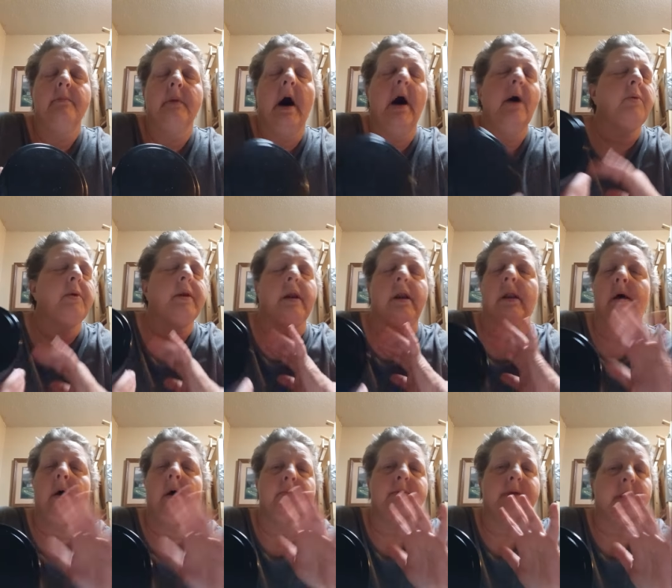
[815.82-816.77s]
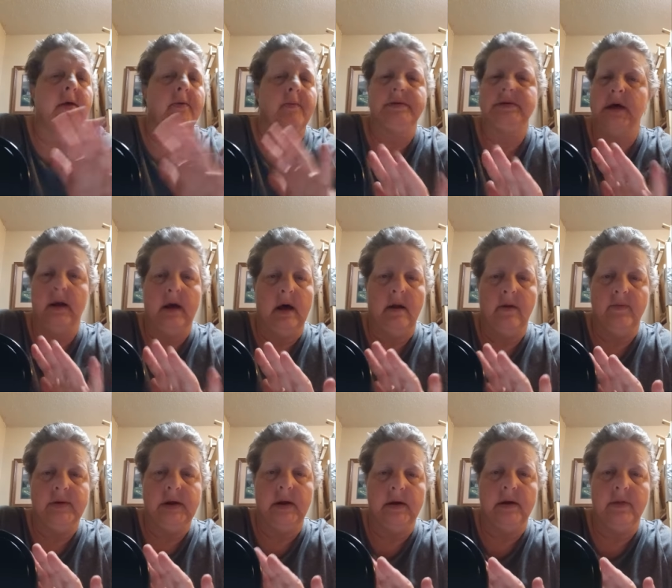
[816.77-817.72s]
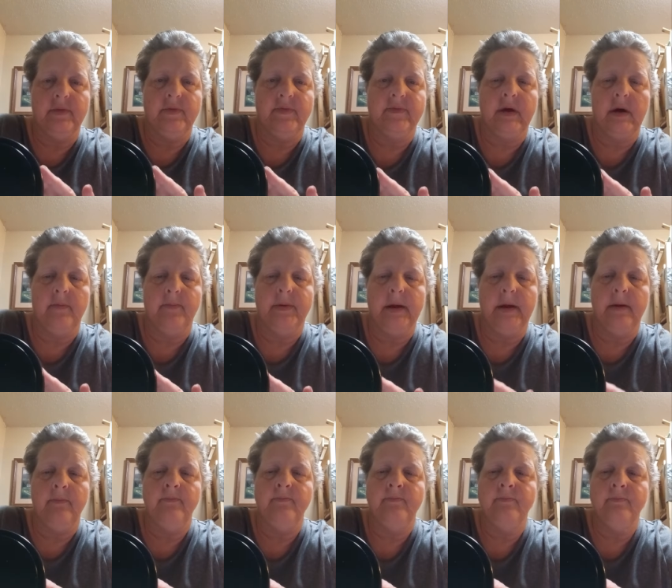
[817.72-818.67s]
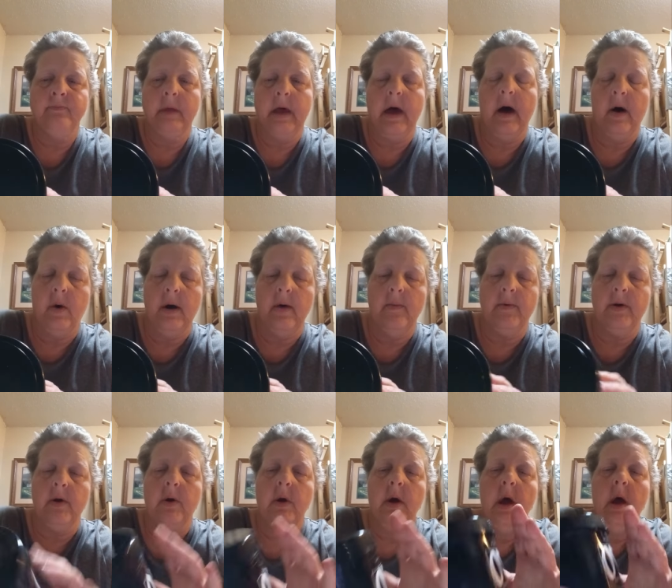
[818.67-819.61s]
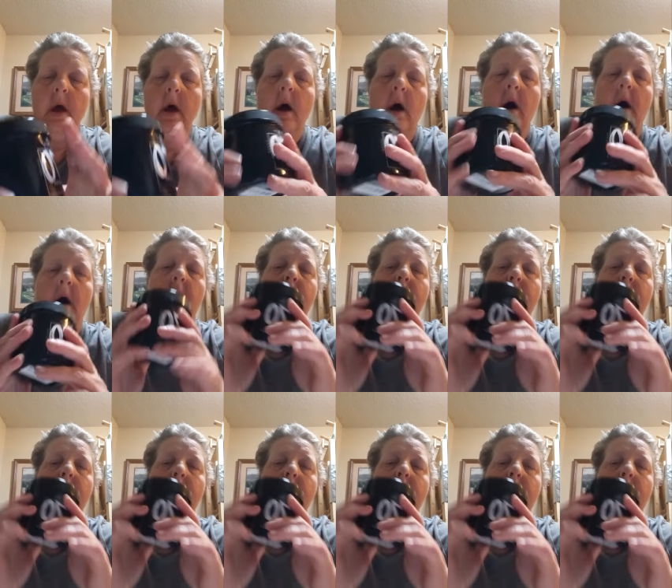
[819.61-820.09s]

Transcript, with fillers: I would love to give a 10 out of 10 to this company. However, uh,